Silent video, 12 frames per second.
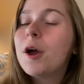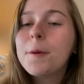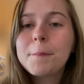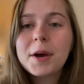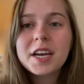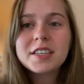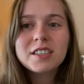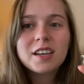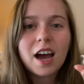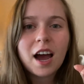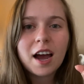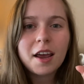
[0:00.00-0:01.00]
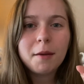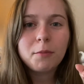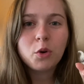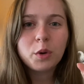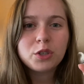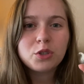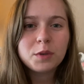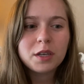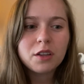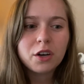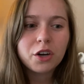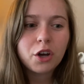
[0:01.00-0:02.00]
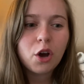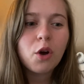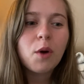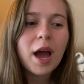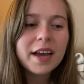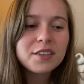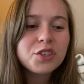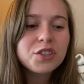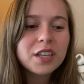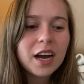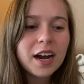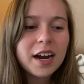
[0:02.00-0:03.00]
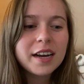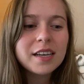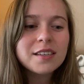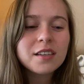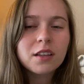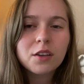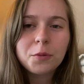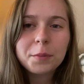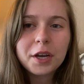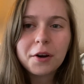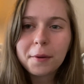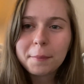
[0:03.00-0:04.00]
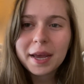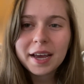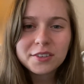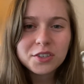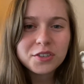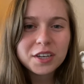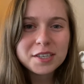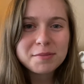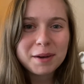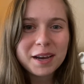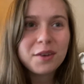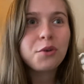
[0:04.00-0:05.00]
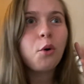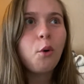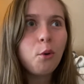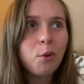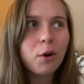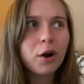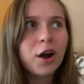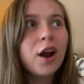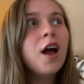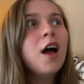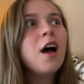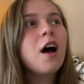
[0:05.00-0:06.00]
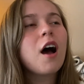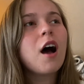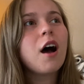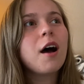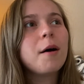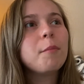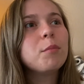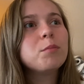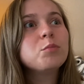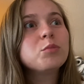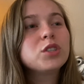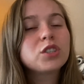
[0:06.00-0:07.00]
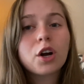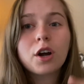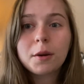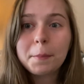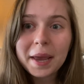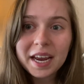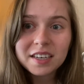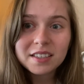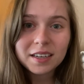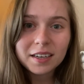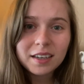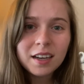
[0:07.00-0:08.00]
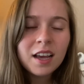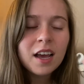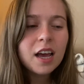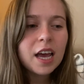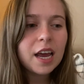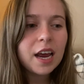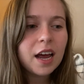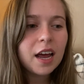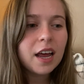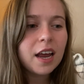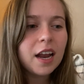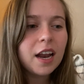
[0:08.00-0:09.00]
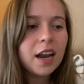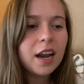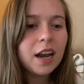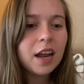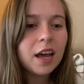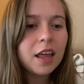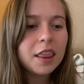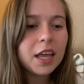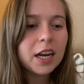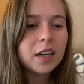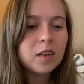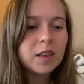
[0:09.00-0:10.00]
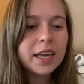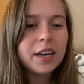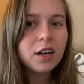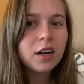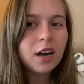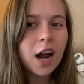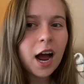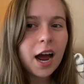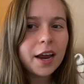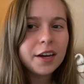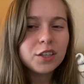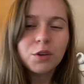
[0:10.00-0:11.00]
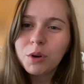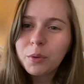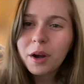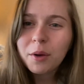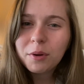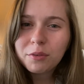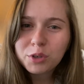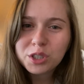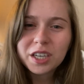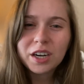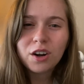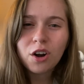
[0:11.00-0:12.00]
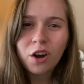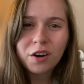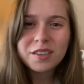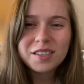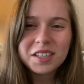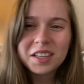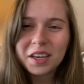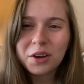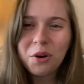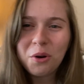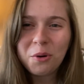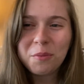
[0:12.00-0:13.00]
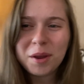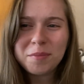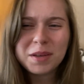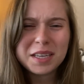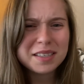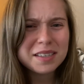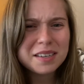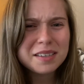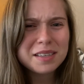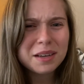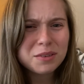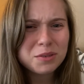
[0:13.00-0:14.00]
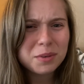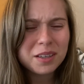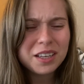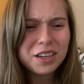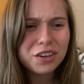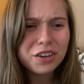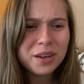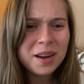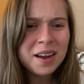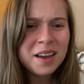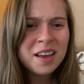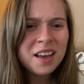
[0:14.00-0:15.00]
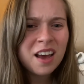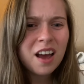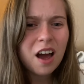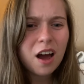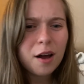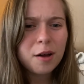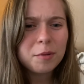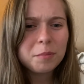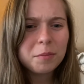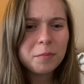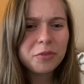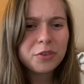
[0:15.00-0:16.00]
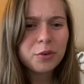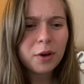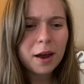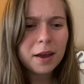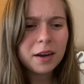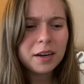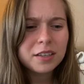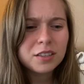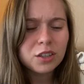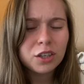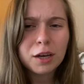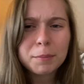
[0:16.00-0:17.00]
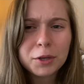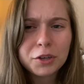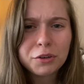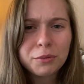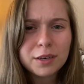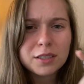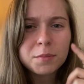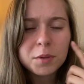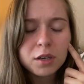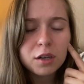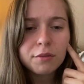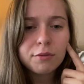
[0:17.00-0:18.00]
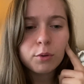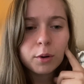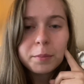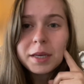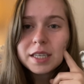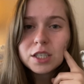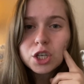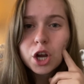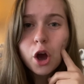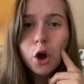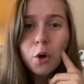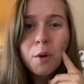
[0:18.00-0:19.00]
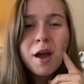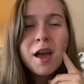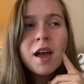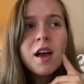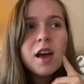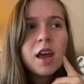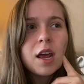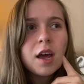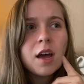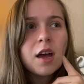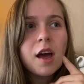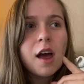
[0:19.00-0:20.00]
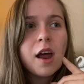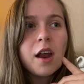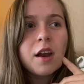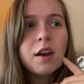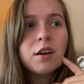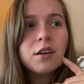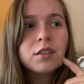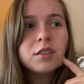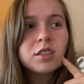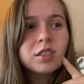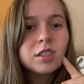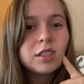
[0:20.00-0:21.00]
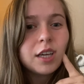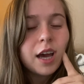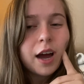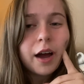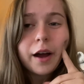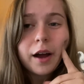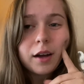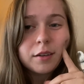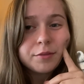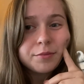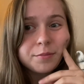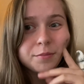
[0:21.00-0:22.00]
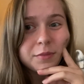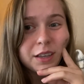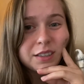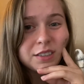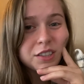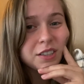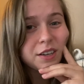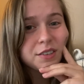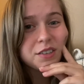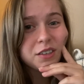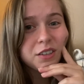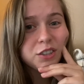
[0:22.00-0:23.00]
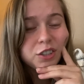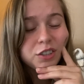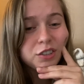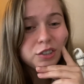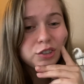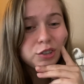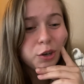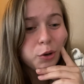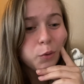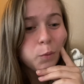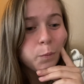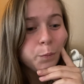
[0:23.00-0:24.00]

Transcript: but I am going to either go exercise a little bit on my exercise bike or um, start painting. And then later, I don't know what I want for dinner. Honestly, like a homemade pizza sounds really good. Um, so I need to look up a good recipe for pizza dough. And yeah, that just sounds delicious. So